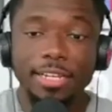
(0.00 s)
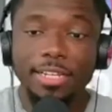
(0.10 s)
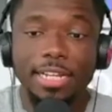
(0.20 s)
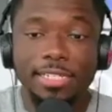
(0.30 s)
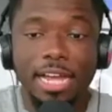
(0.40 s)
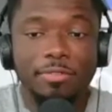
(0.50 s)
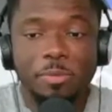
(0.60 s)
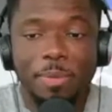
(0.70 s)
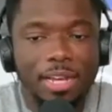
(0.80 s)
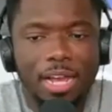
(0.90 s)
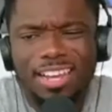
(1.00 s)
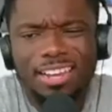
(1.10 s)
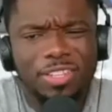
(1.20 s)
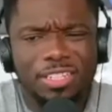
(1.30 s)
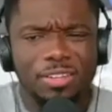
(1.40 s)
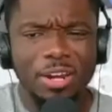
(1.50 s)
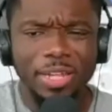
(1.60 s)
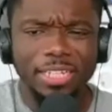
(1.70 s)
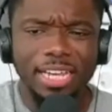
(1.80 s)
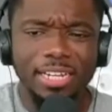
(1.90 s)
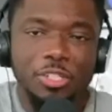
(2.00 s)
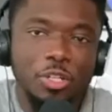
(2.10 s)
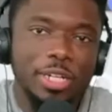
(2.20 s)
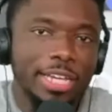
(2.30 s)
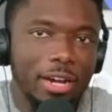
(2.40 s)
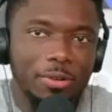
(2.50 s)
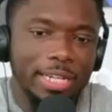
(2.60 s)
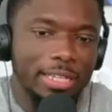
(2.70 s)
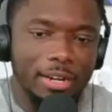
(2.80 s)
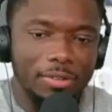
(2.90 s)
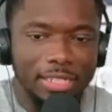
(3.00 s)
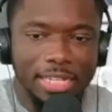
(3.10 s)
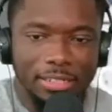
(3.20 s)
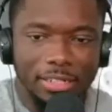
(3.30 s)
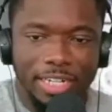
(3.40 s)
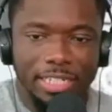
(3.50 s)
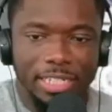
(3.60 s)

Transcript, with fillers: It's not respect. No, I don't think so. I don't like that. I told you. Yeah, I don't like that. I don't like that. Yeah. So